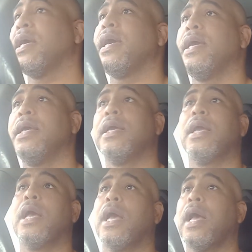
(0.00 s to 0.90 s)
hey,
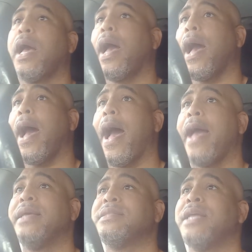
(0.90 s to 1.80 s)

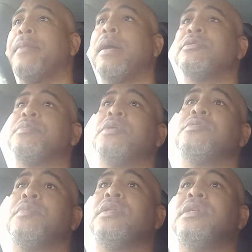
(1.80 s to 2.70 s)
it's not my
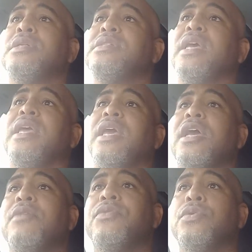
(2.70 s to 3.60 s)
responsibility to take
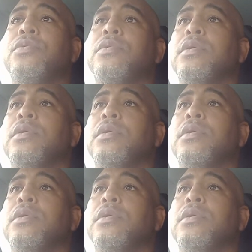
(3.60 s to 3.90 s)
care of you